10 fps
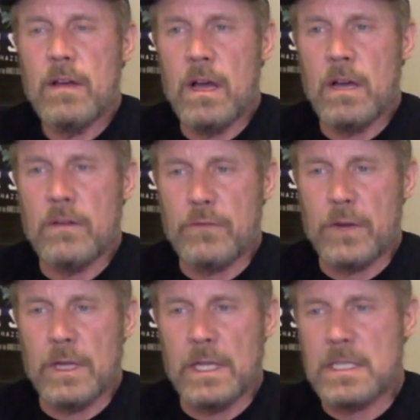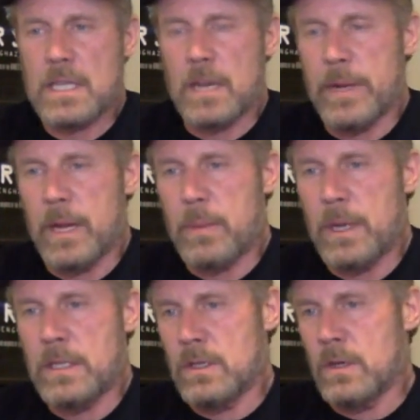unfriendlies coming up
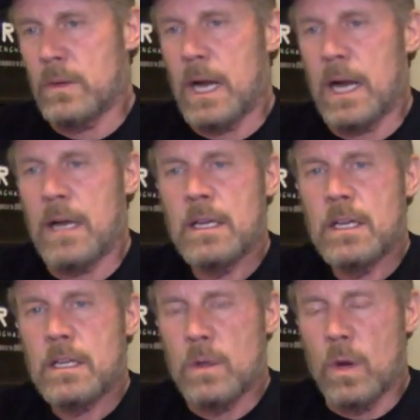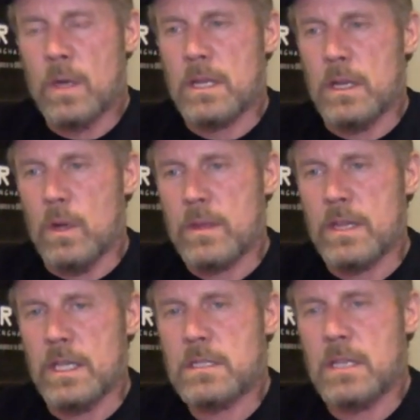on your north and
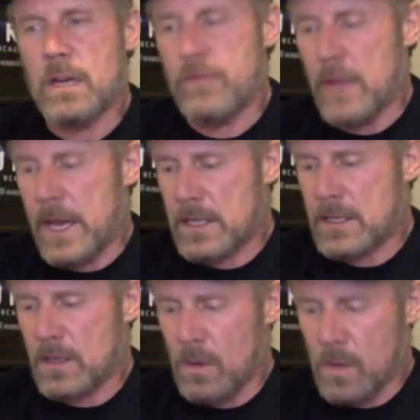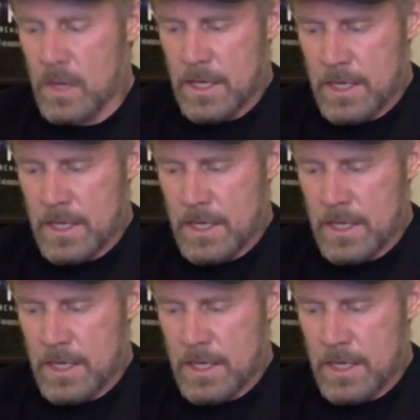northeast flank. So,